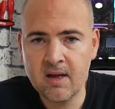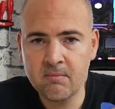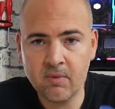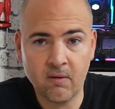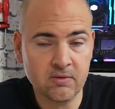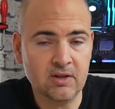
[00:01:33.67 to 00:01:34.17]

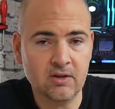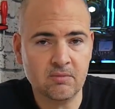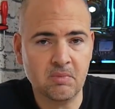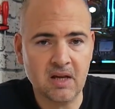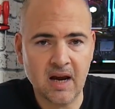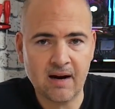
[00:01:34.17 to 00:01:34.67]
but obviously
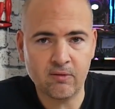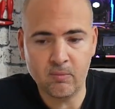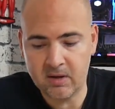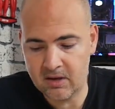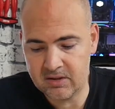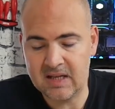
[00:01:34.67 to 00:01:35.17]
just be careful
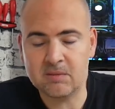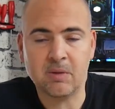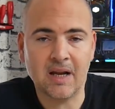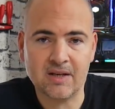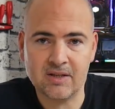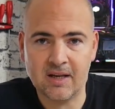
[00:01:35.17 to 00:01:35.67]
because it is
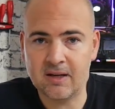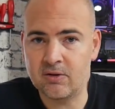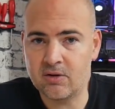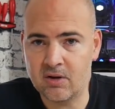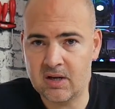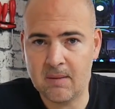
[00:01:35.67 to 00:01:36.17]
plastic and you
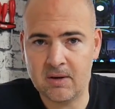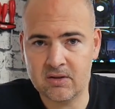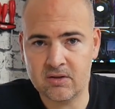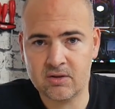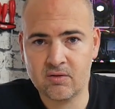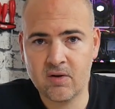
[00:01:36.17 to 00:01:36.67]
could
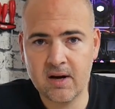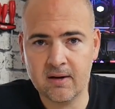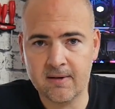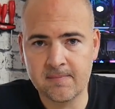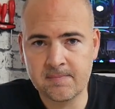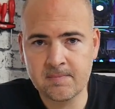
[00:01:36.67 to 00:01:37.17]
damage the surround.